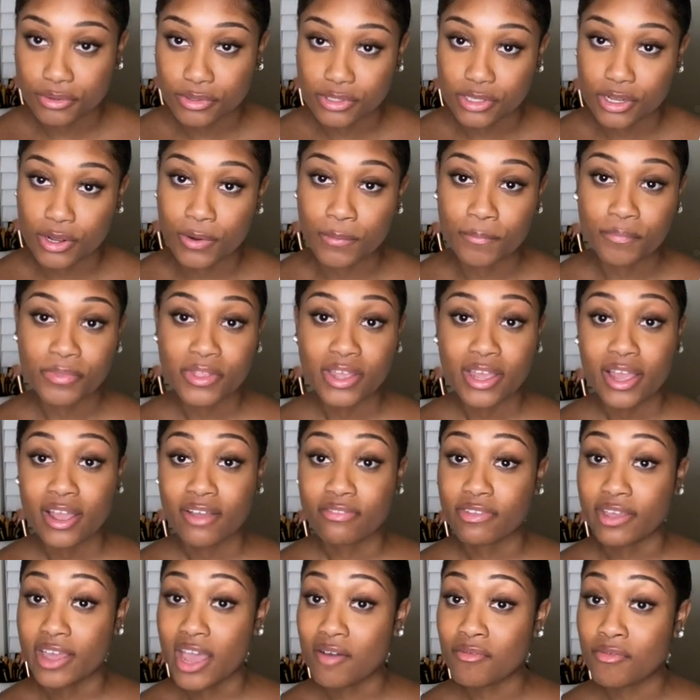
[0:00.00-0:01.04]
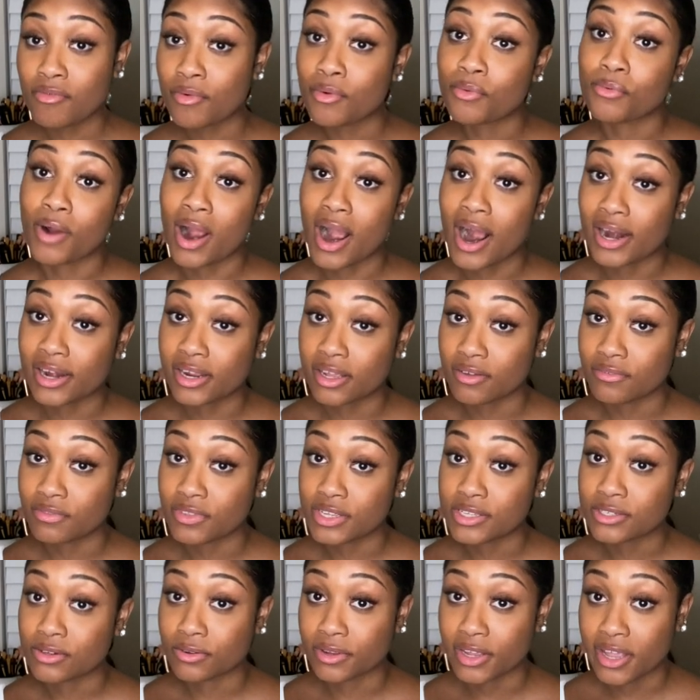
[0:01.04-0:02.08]
So they have a variety of
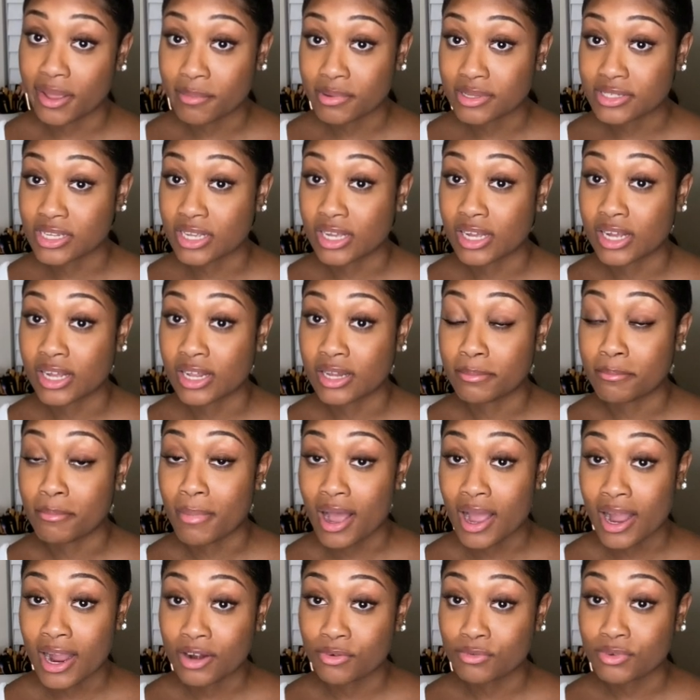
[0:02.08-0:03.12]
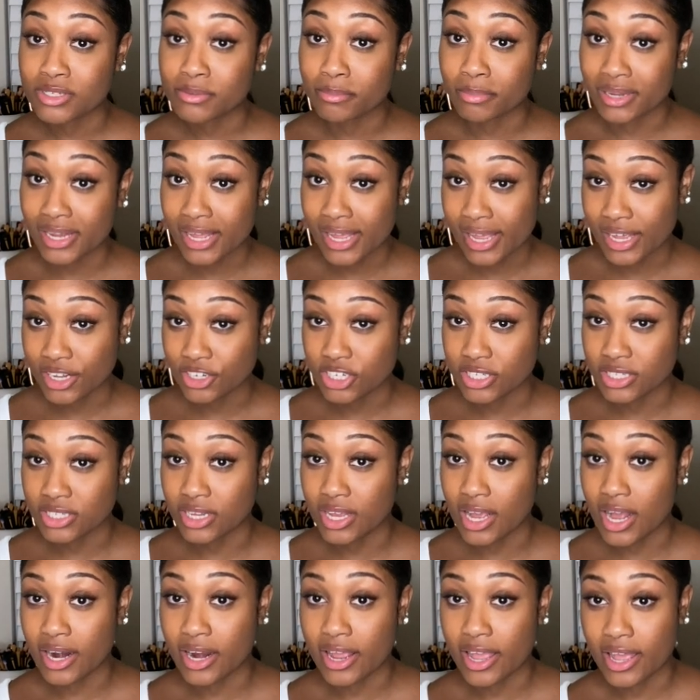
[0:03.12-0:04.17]
these on Amazon. Mine was black just to
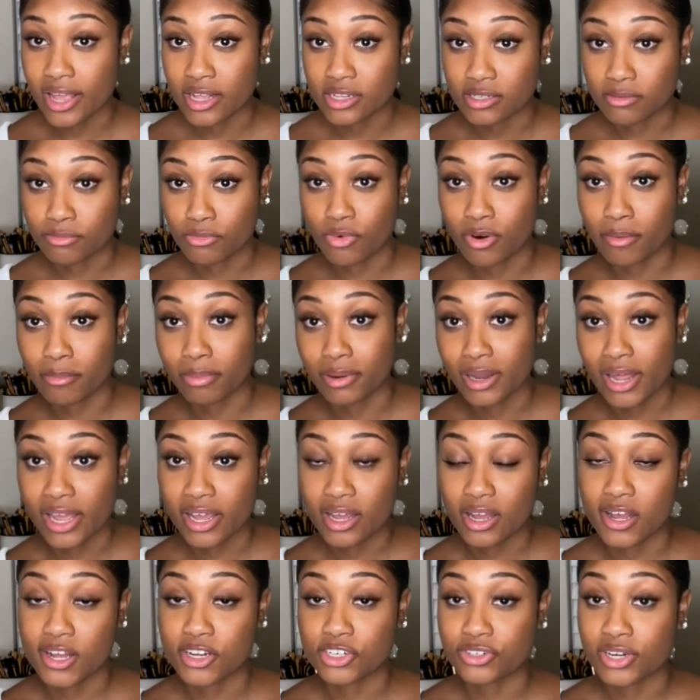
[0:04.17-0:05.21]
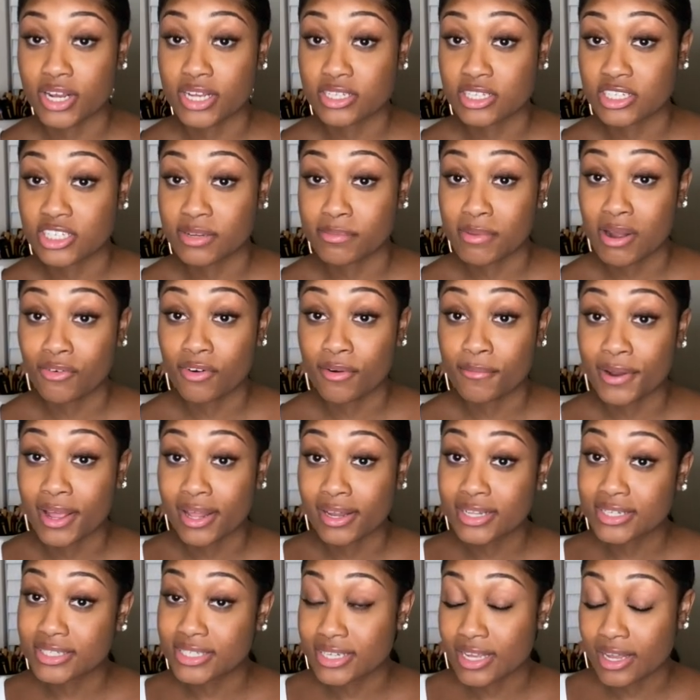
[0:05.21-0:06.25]
kind of add some more black contrast into my room down
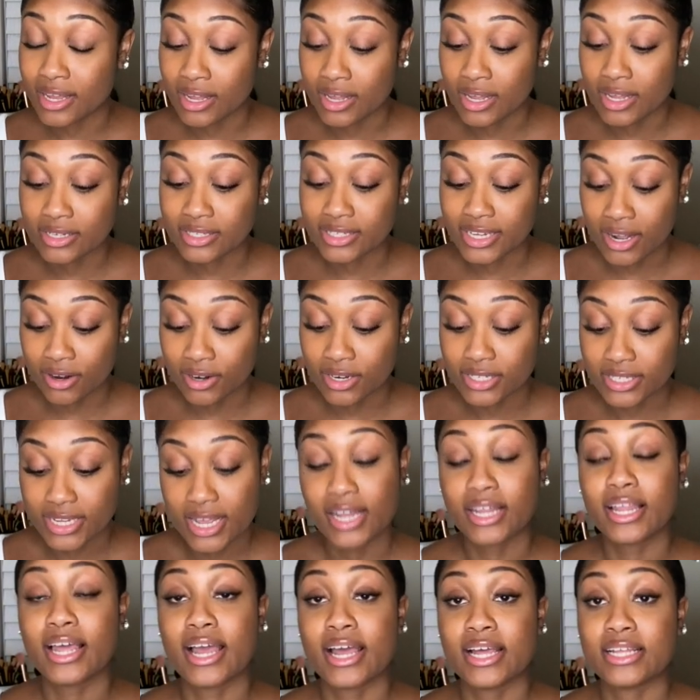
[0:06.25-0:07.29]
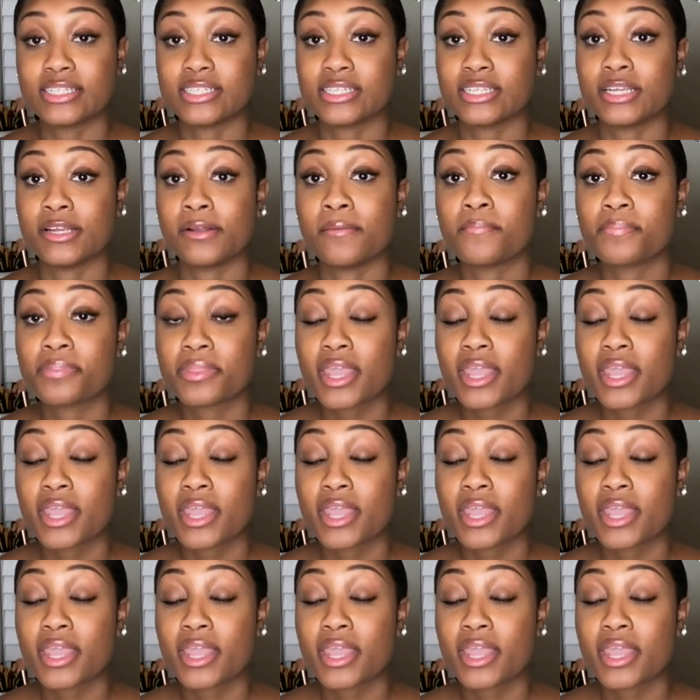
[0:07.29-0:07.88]
in, uh, down in Tallahassee.